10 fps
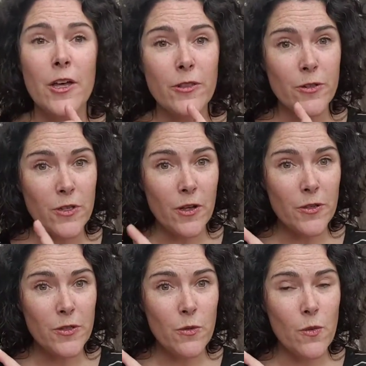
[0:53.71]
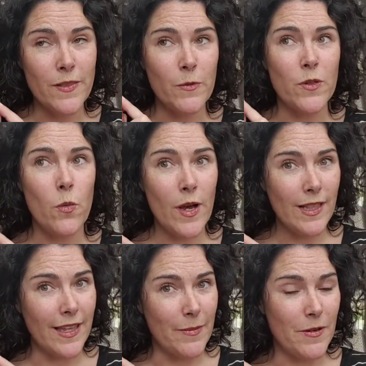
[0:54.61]
There's also one with a white
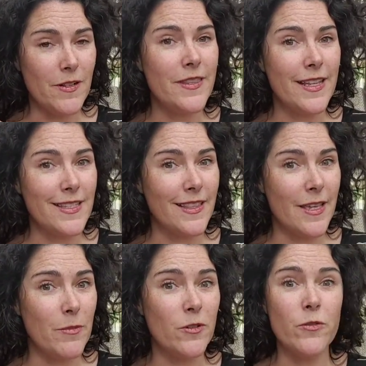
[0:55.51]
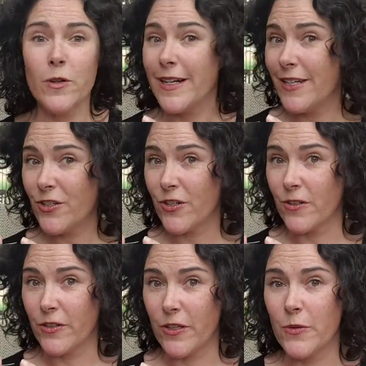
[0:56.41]
label that's labeled for
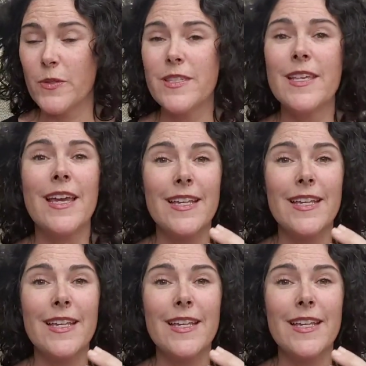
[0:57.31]
internal use.